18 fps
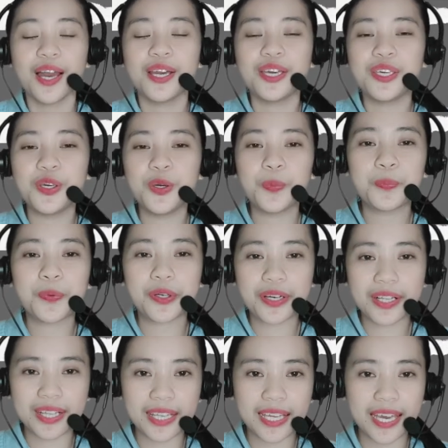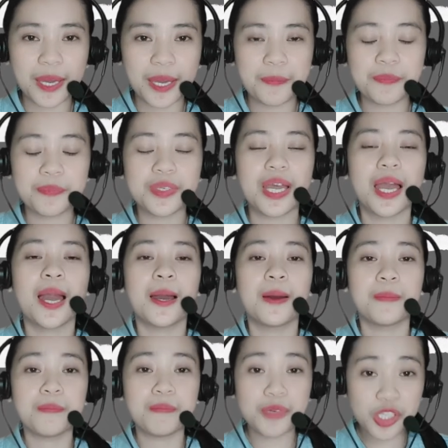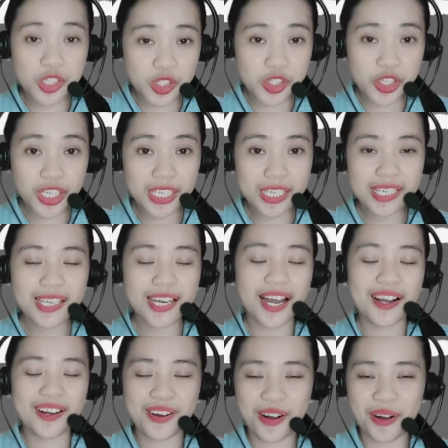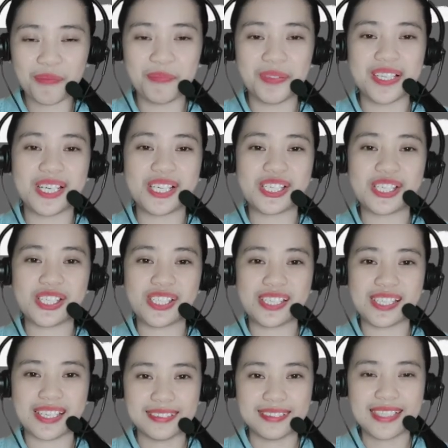you proclaim mission accomplished.